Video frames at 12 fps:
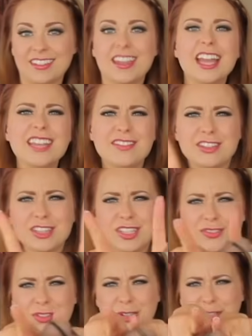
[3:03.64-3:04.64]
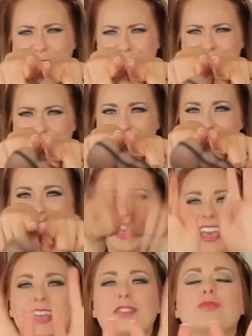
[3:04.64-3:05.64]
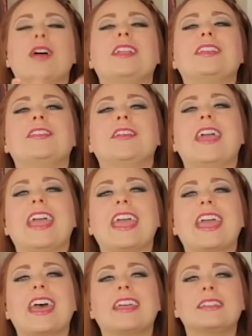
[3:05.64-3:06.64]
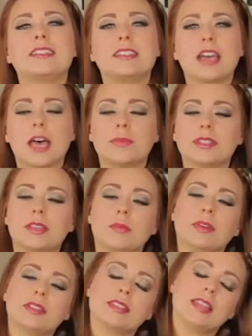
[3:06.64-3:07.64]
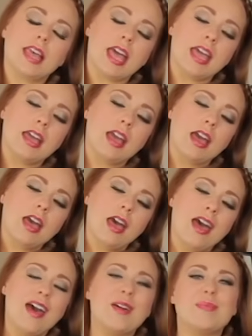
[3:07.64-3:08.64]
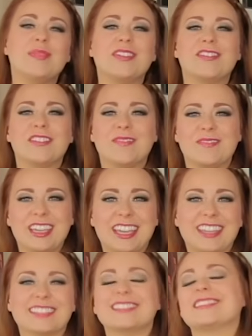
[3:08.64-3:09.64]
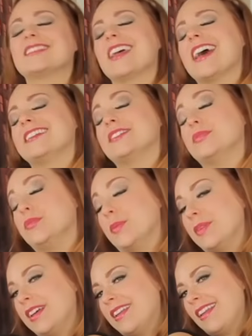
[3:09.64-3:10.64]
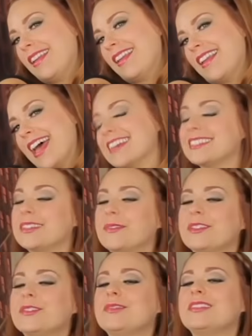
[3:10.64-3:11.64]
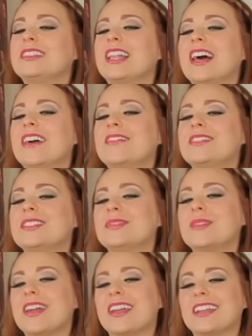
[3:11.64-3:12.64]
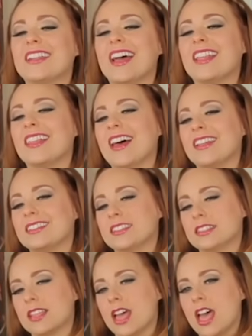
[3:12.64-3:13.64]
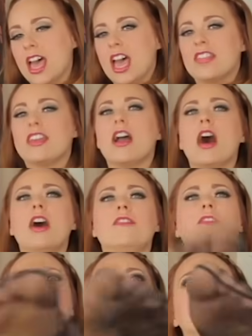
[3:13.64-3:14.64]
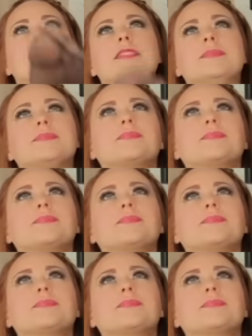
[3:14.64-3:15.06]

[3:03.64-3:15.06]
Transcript: Not even just for you, running your hand up someone's leg, but for me, as a woman, as someone who loves wearing nylons, they offer this